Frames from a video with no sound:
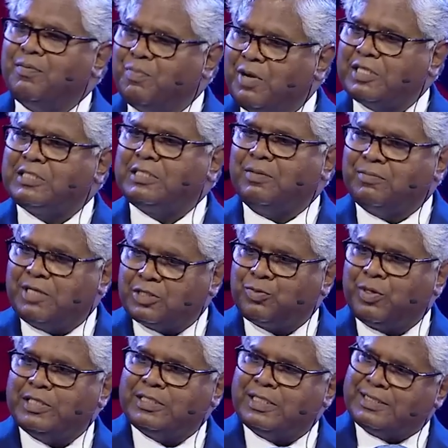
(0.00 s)
blessed them. That's
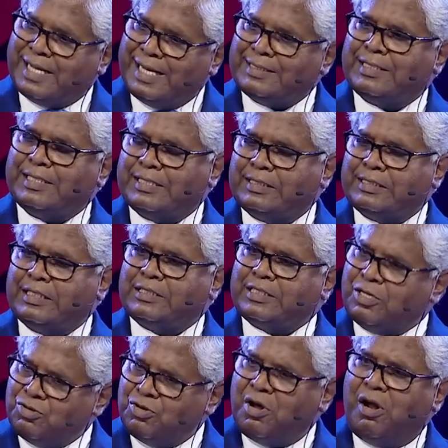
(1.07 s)
why he says, as it is this day.
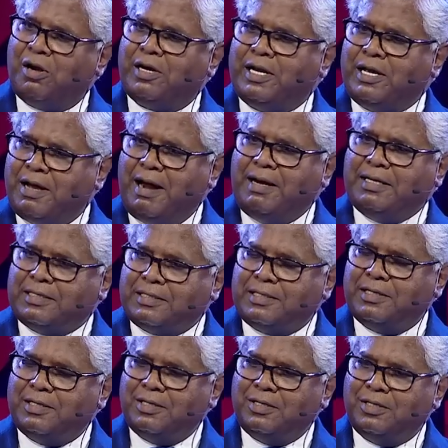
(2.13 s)
You already got it.
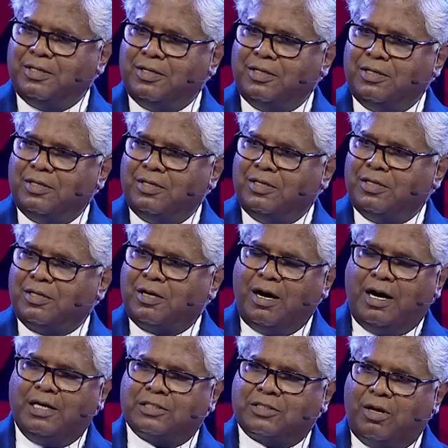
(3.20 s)

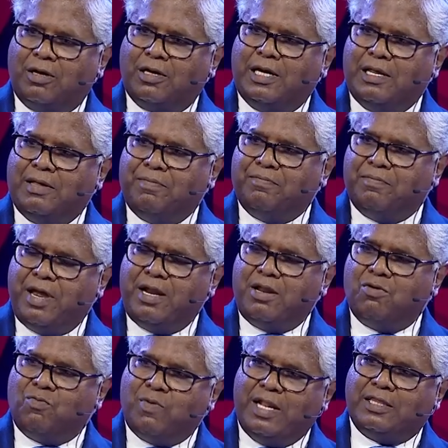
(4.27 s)
God has already made
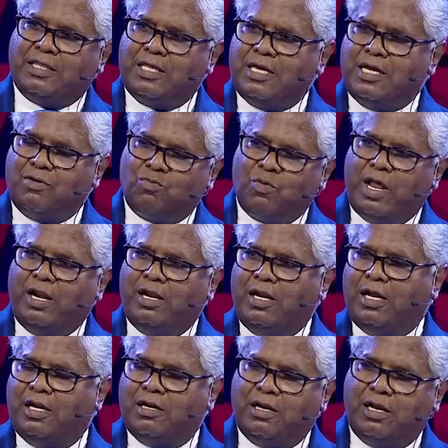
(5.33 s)
you wealthy and well
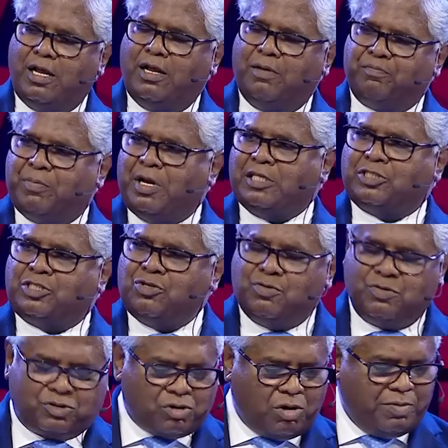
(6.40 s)
and blessed you
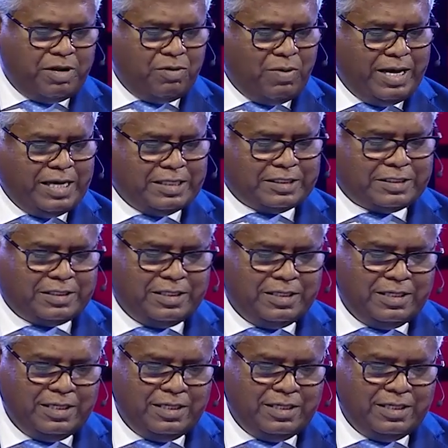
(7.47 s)
in so many ways.